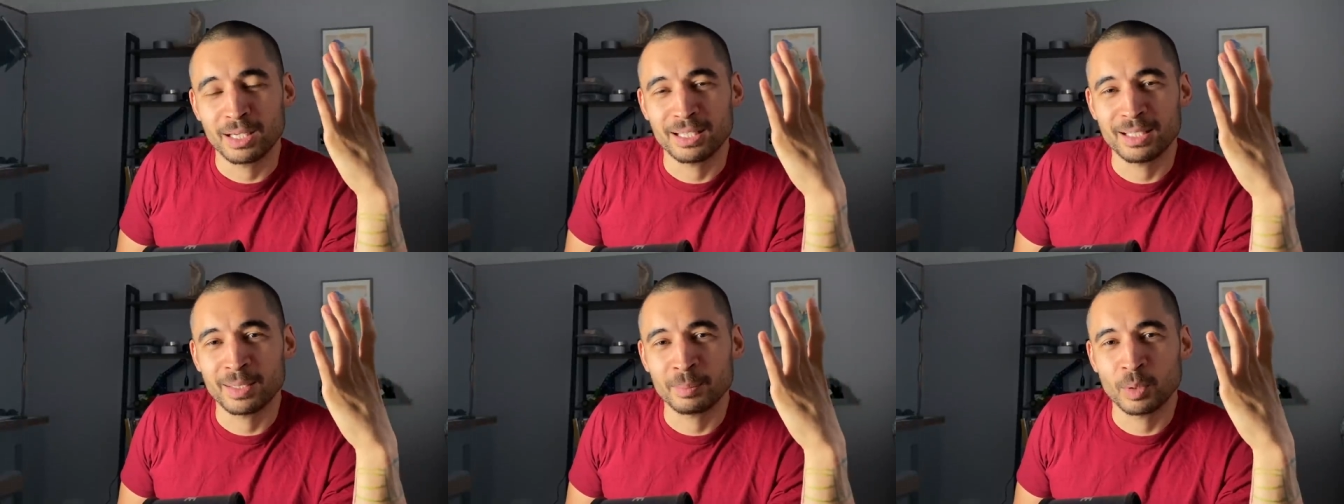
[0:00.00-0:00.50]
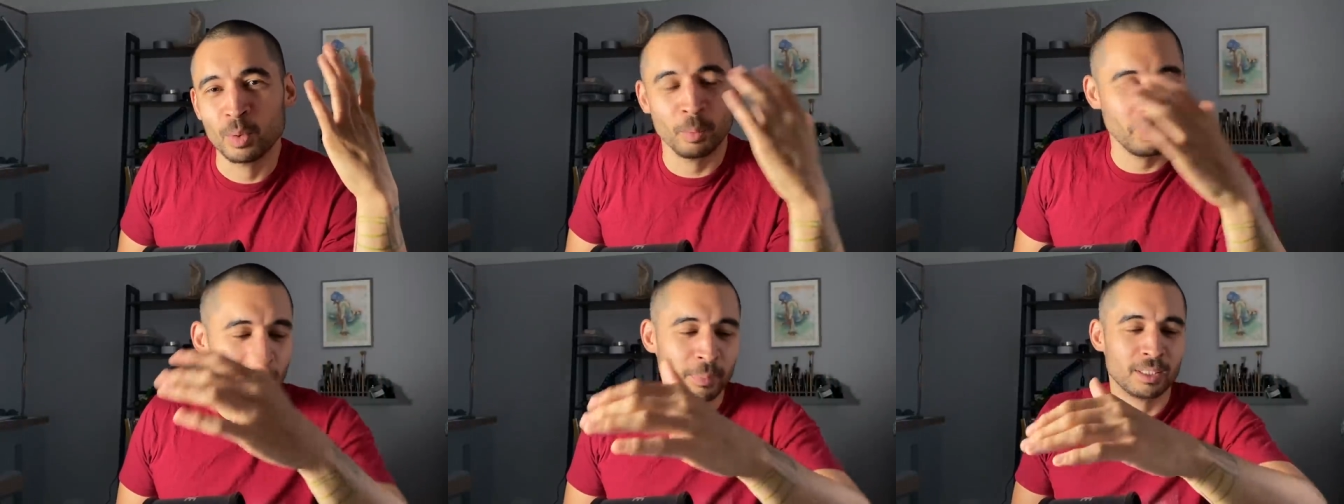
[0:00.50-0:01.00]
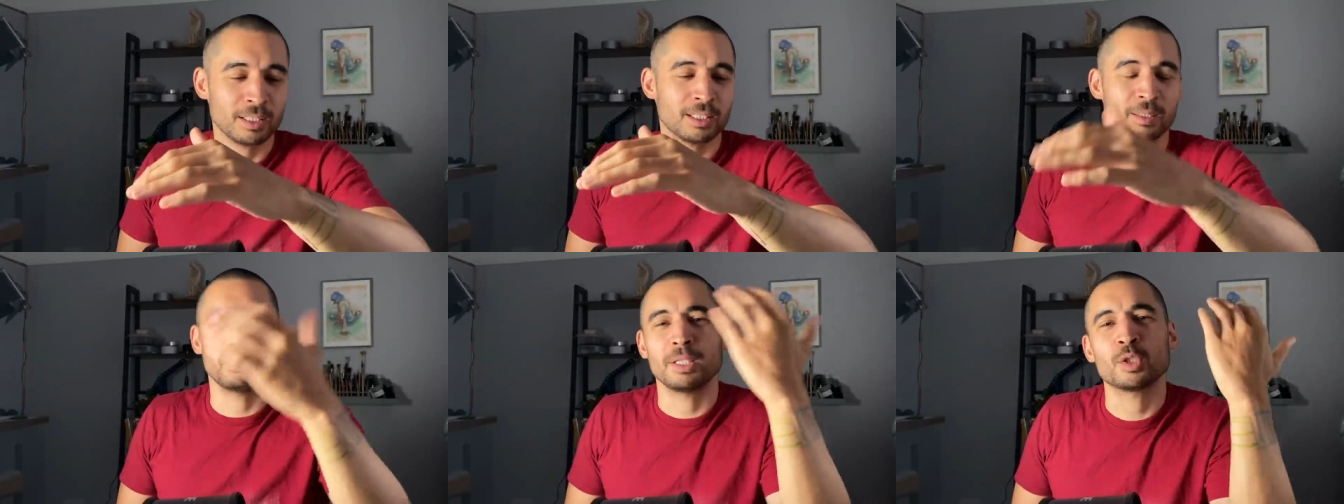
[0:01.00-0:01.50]
um, or maybe
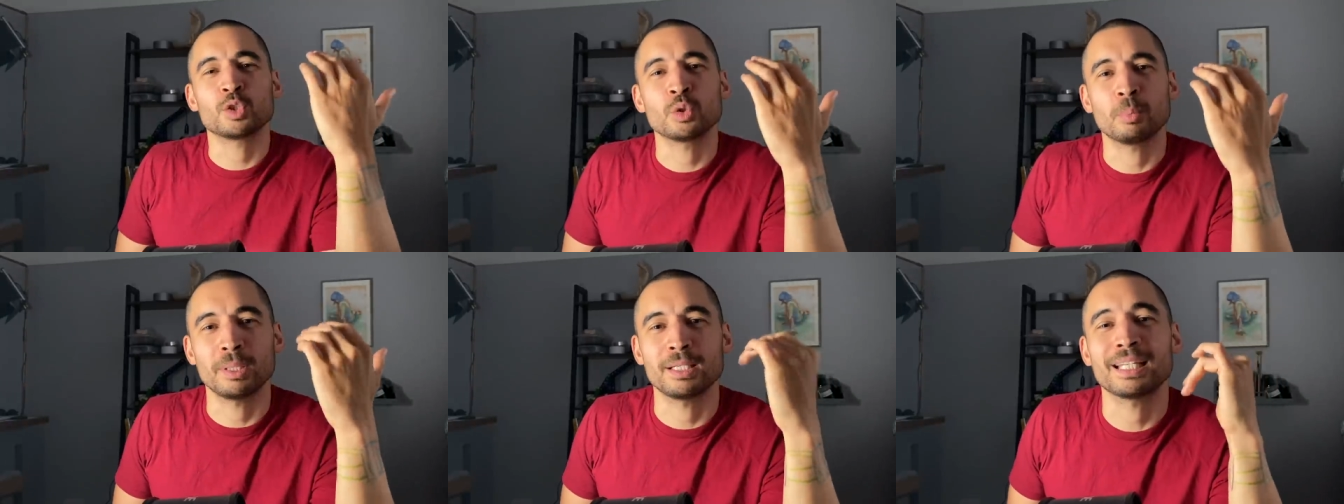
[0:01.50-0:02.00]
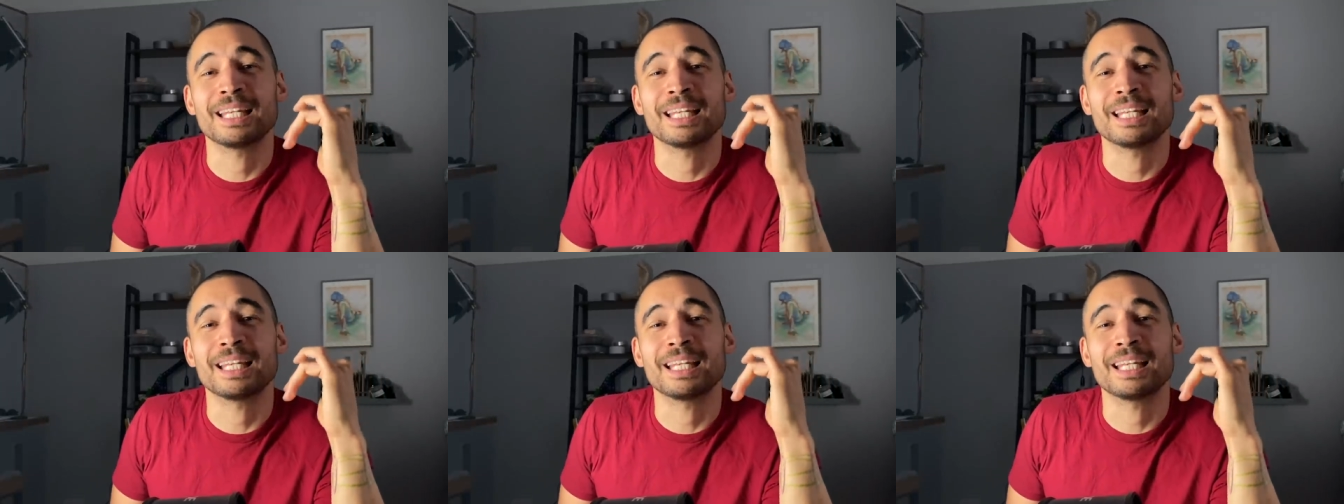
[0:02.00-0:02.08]
just a bit stupid?